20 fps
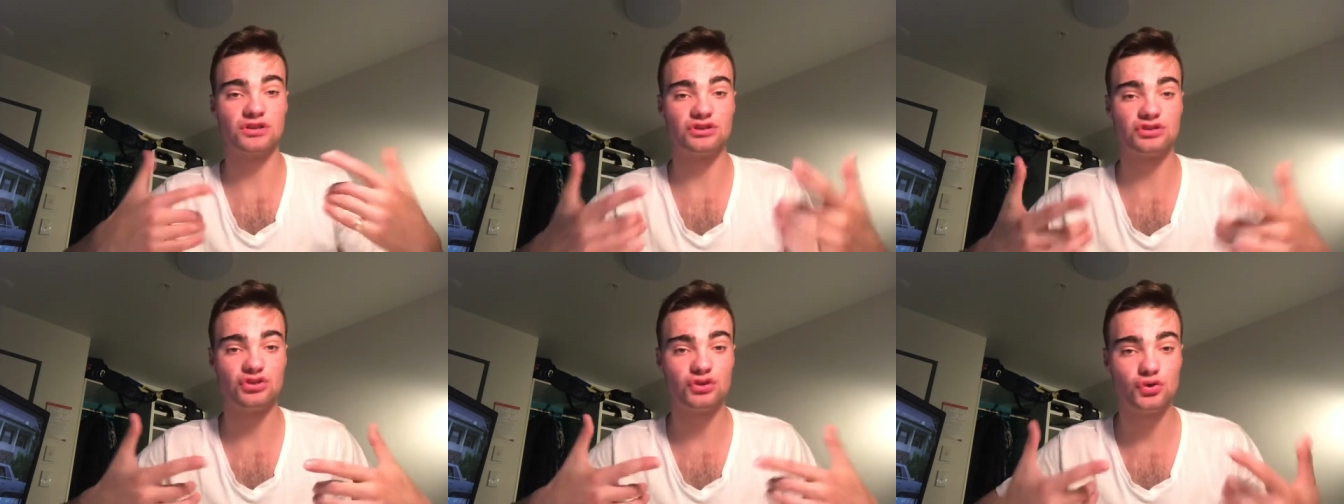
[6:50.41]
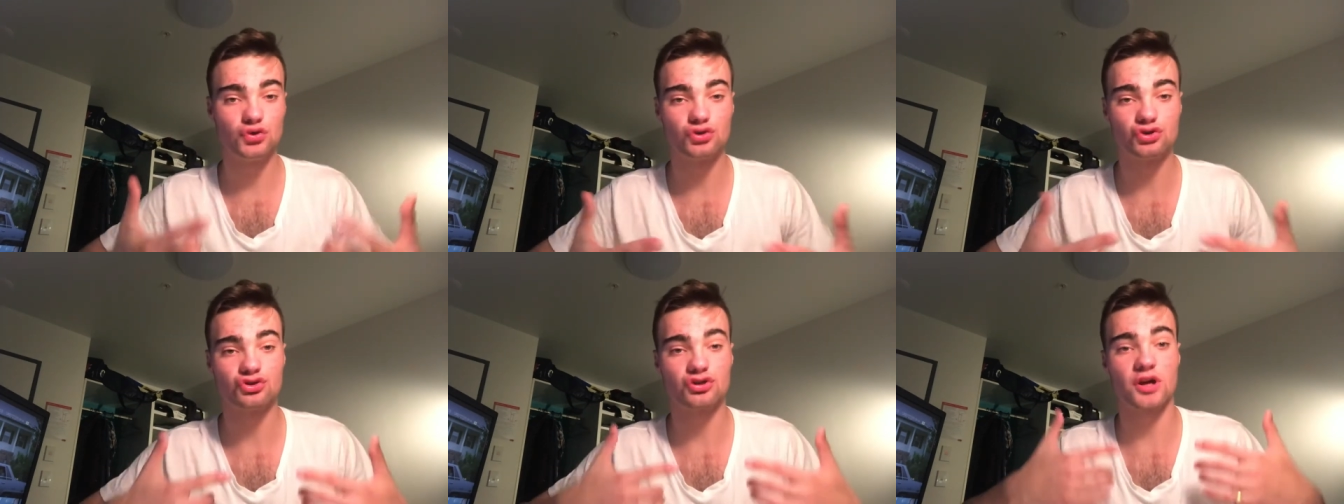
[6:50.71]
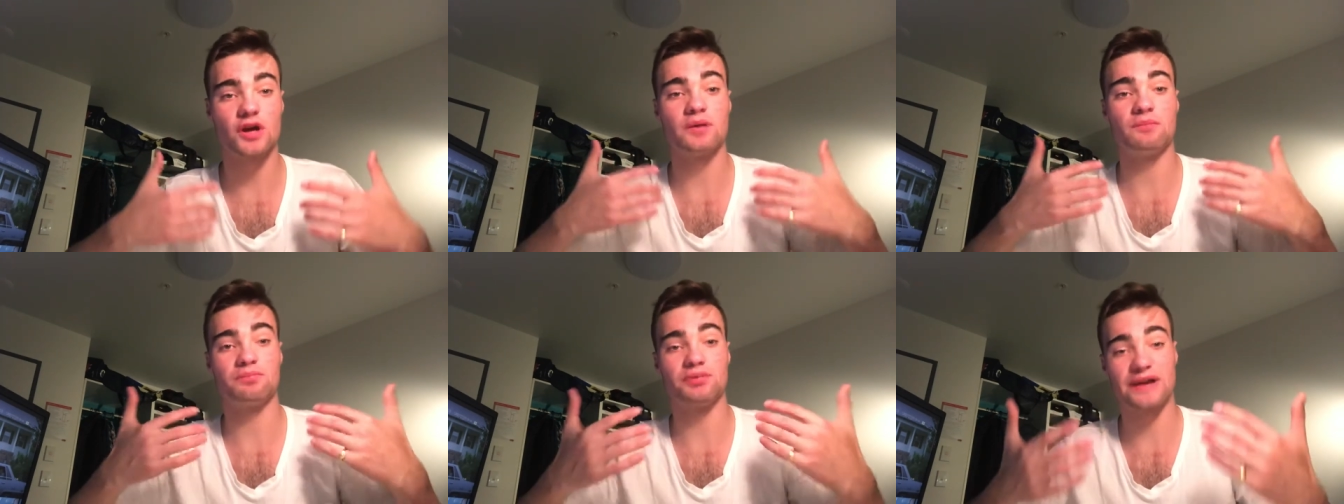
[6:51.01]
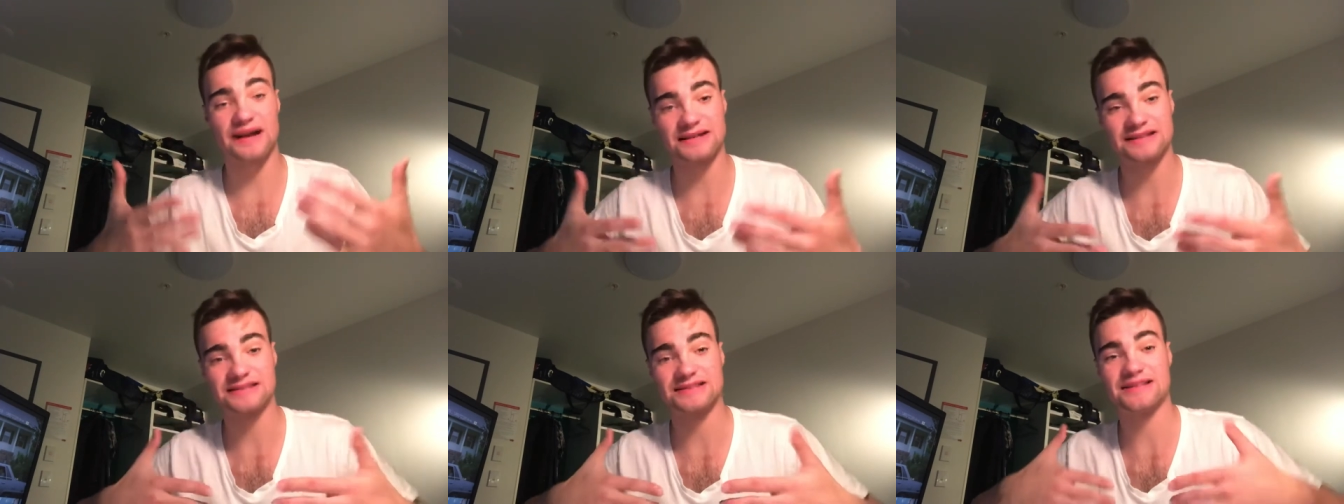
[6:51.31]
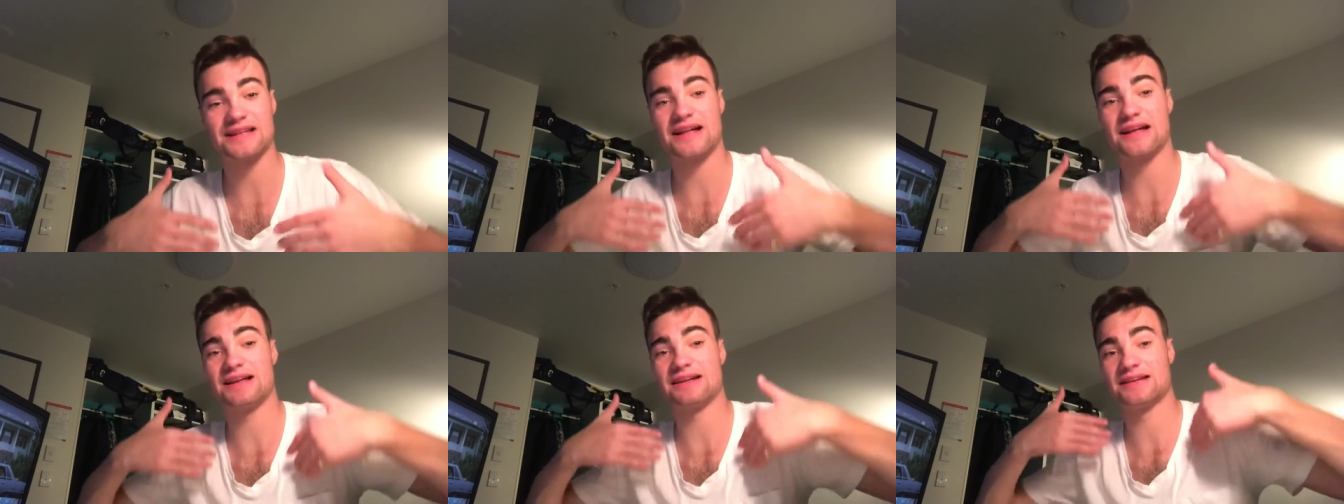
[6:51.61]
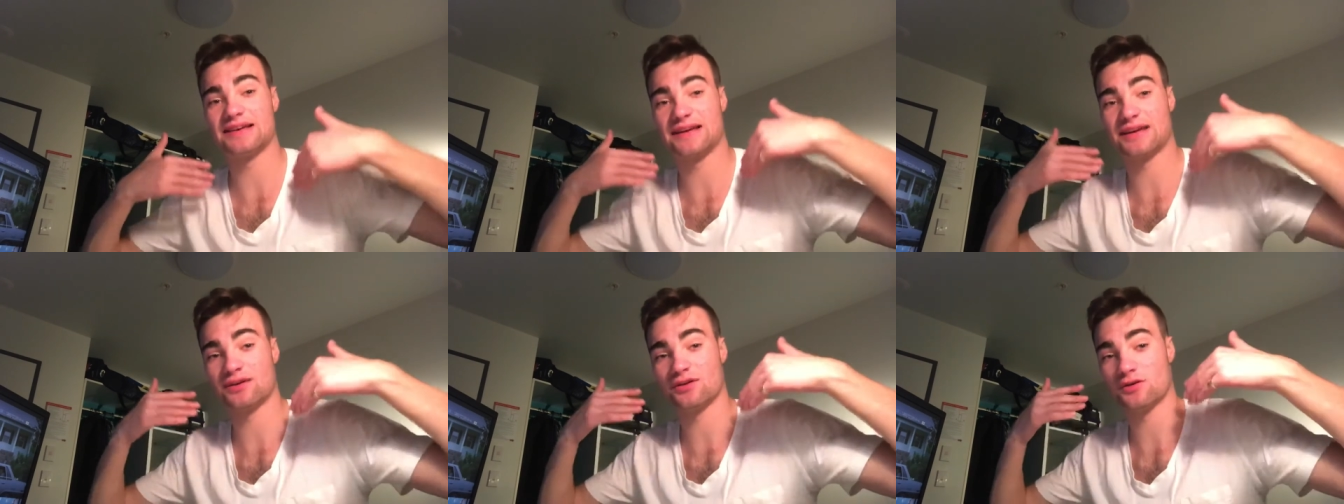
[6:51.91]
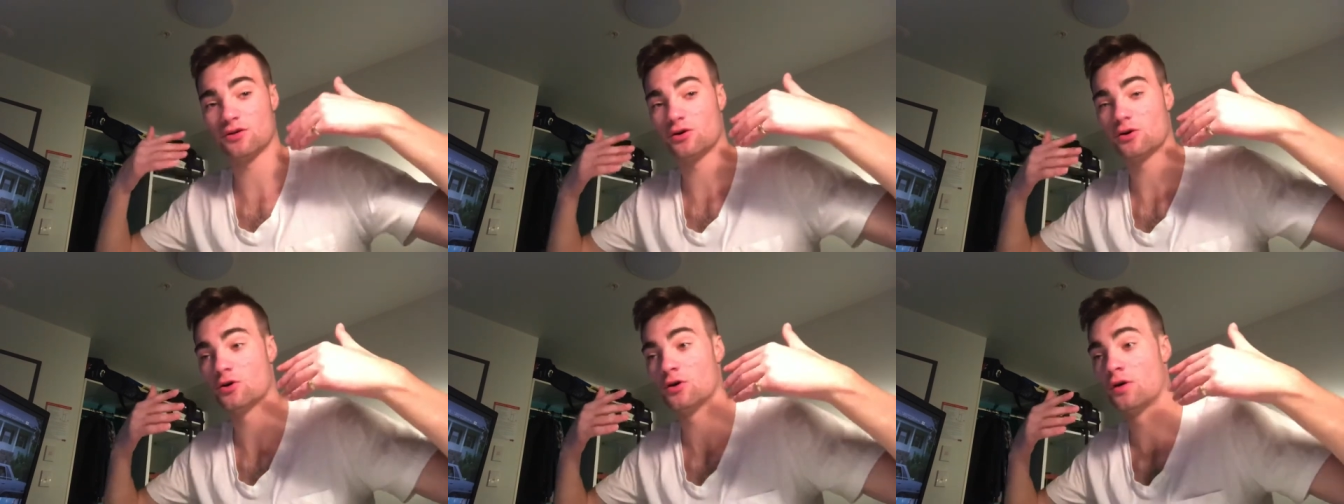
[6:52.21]
to do to try and practice that and get
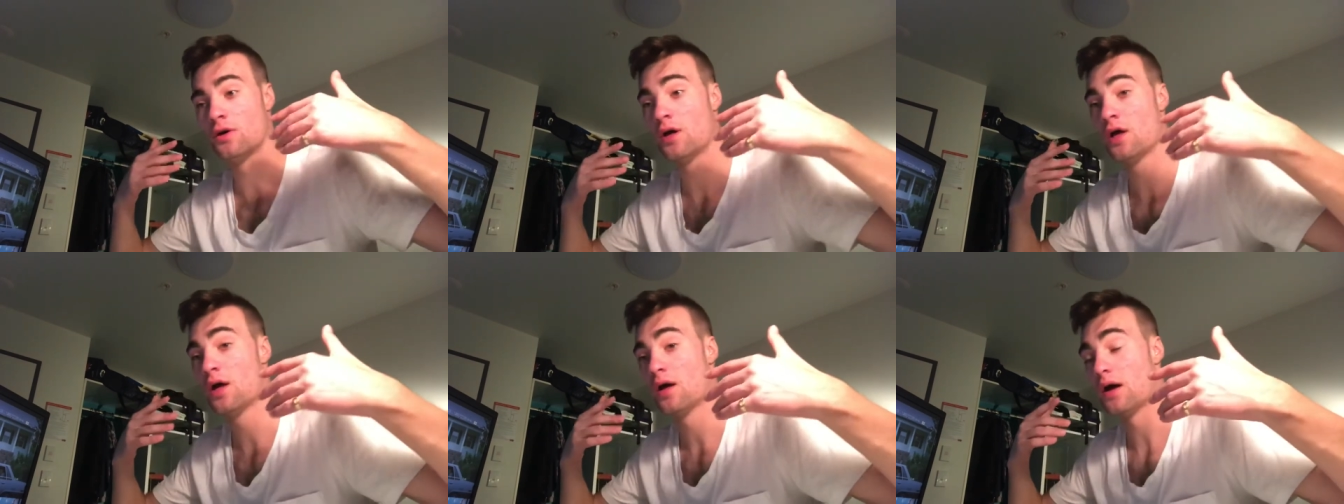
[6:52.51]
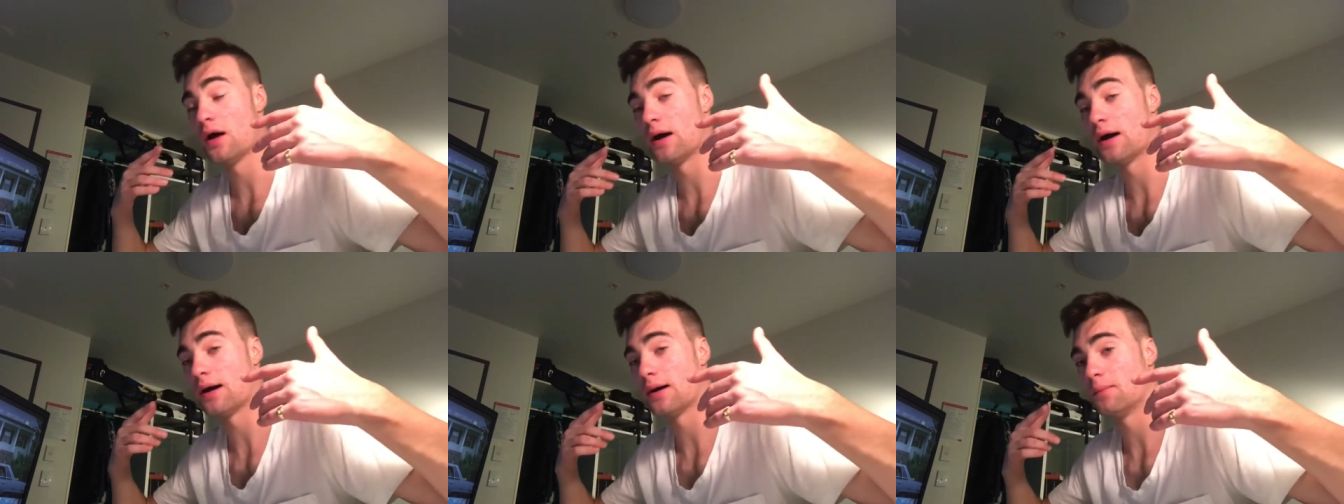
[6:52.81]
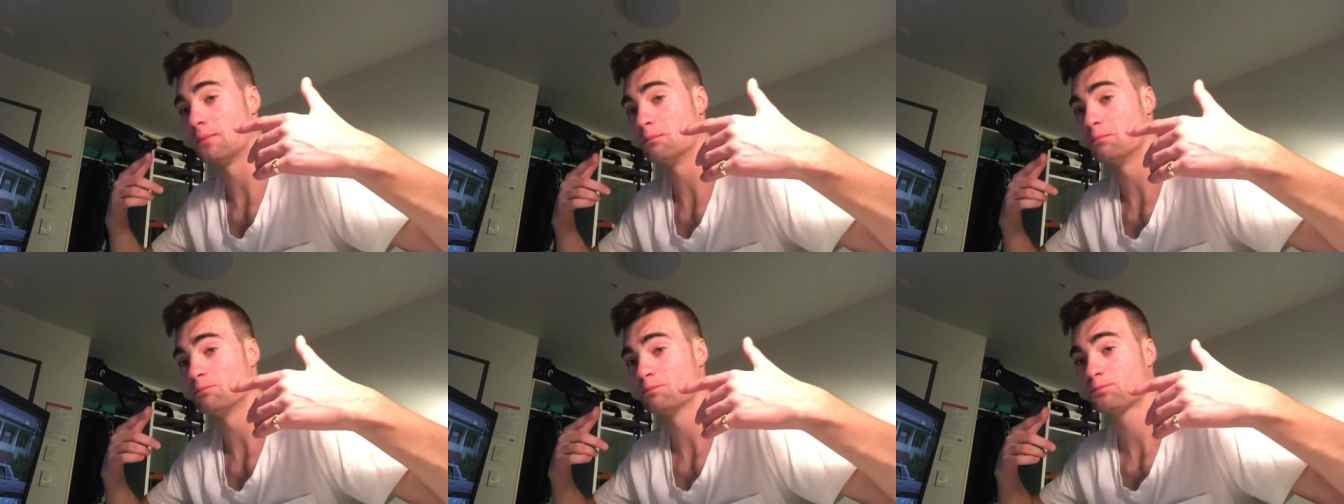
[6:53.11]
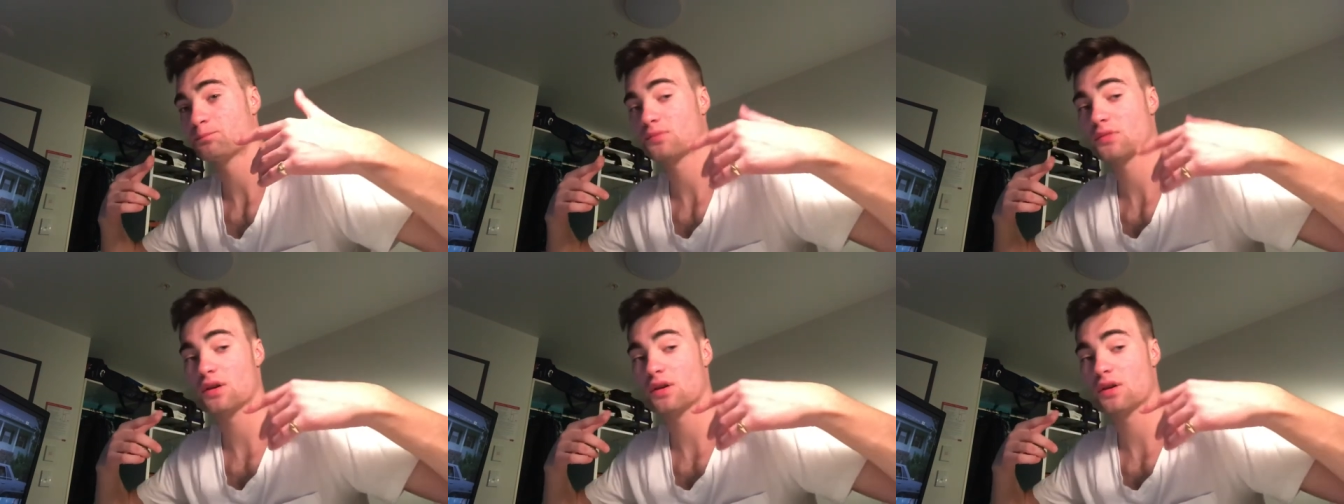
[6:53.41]
your um,